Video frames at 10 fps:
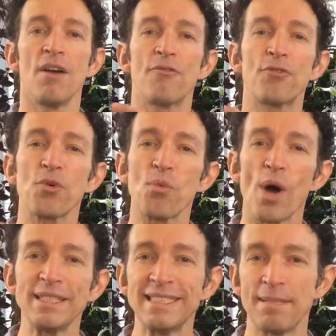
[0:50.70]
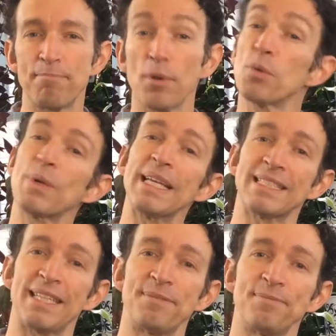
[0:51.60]
for one simple
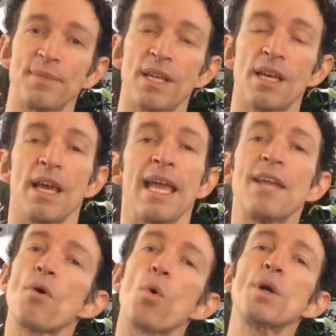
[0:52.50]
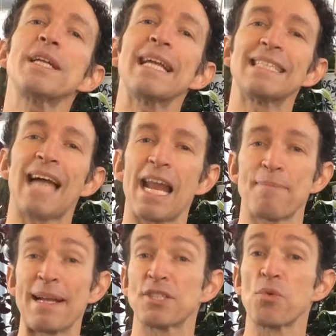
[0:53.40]
reason. In order to get
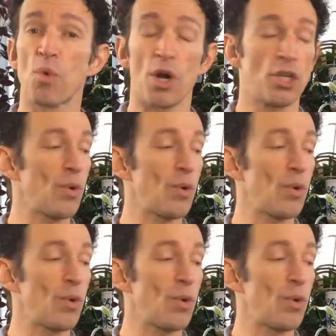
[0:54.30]
dynamite to work,